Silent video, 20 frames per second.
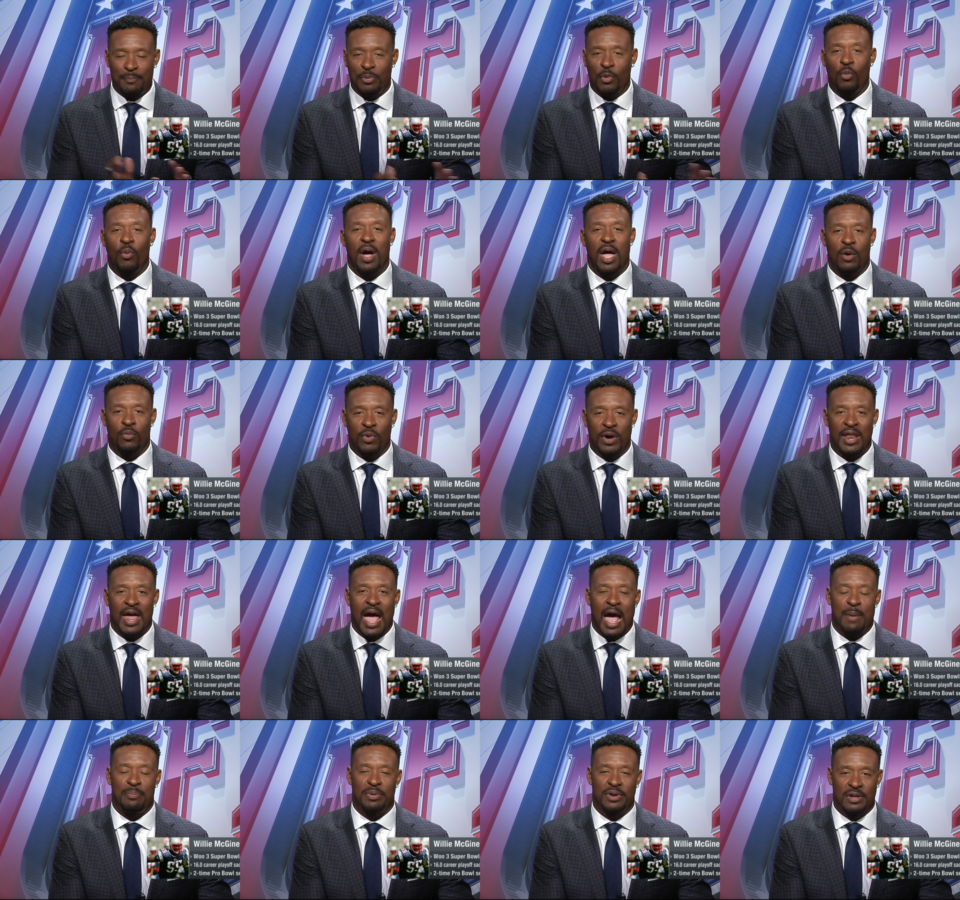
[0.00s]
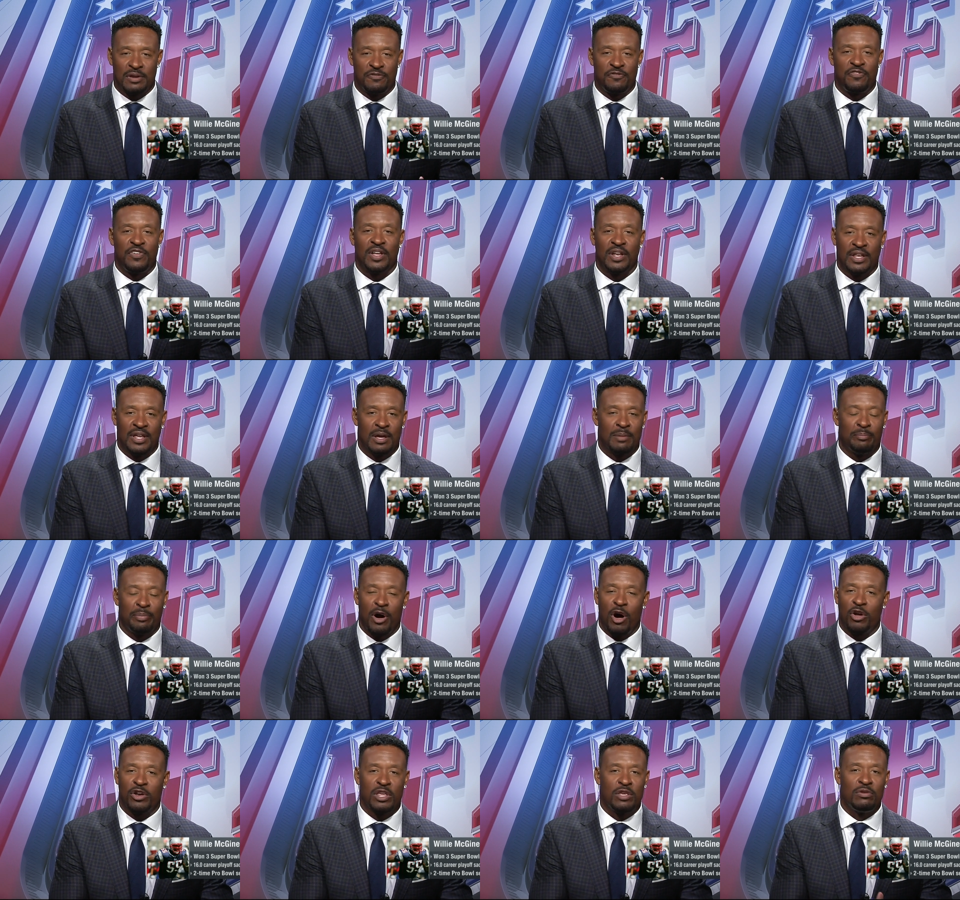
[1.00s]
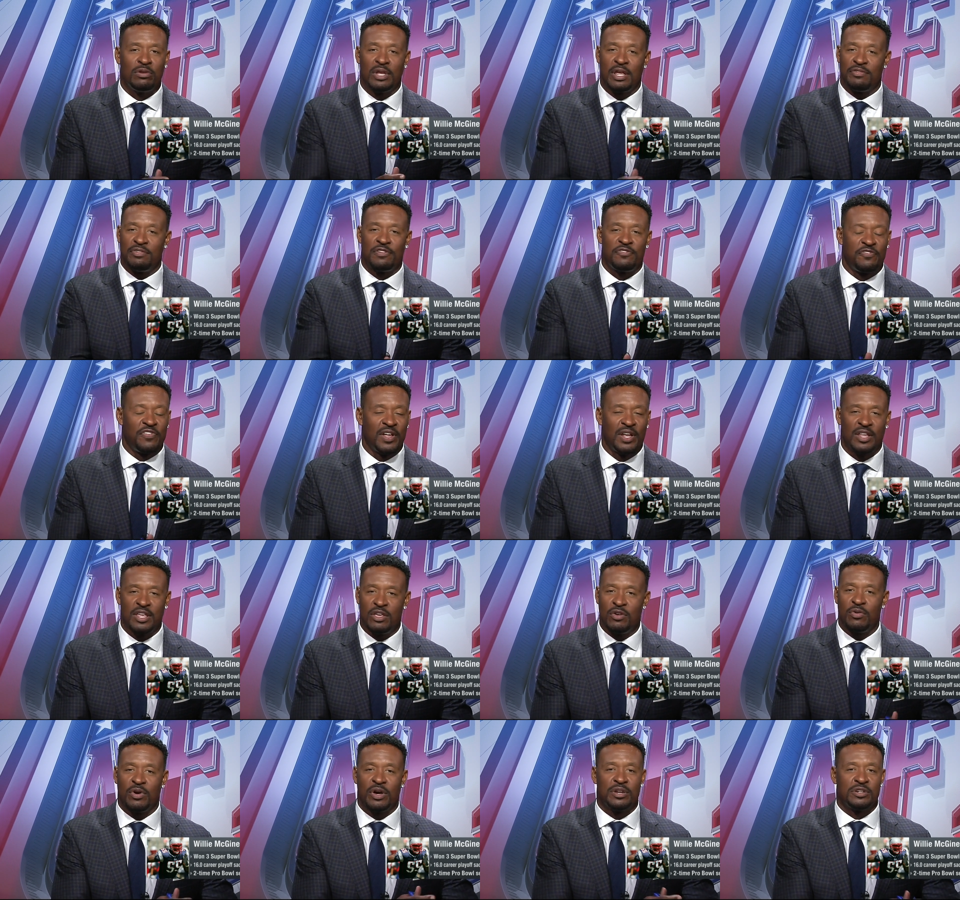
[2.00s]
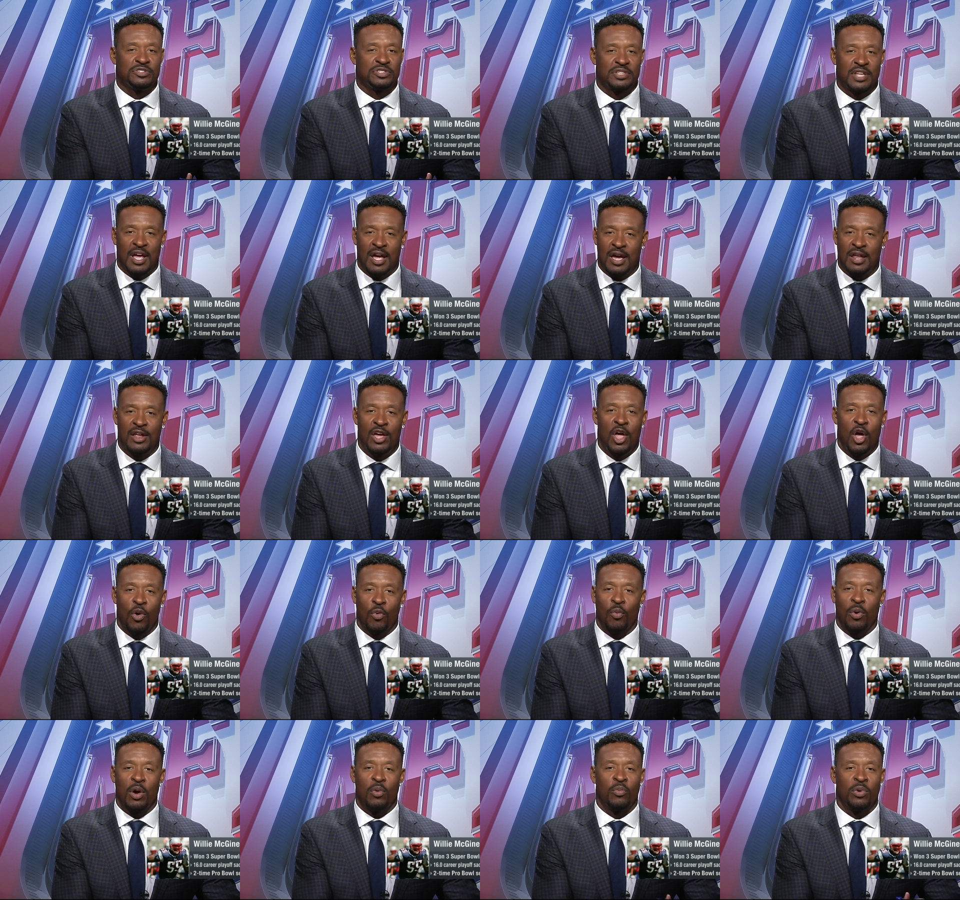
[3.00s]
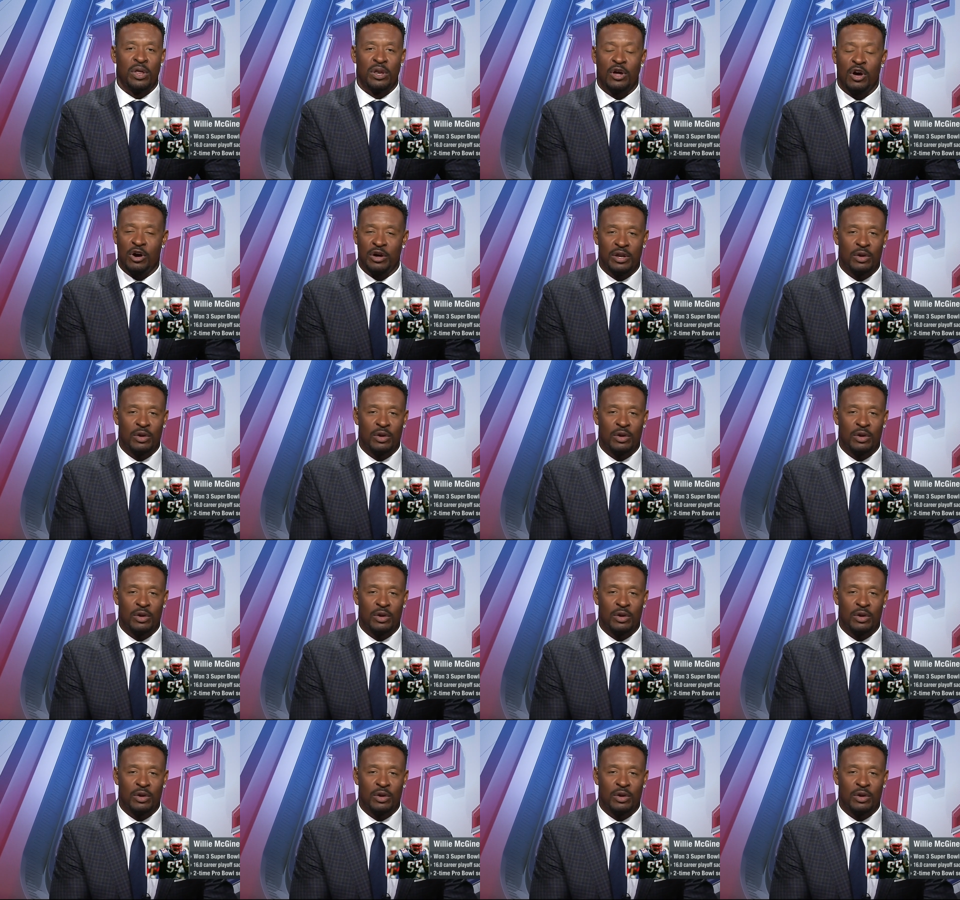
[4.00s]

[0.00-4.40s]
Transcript: away what happened in Philly. And Baldy, you live in Philly, you understand what went on.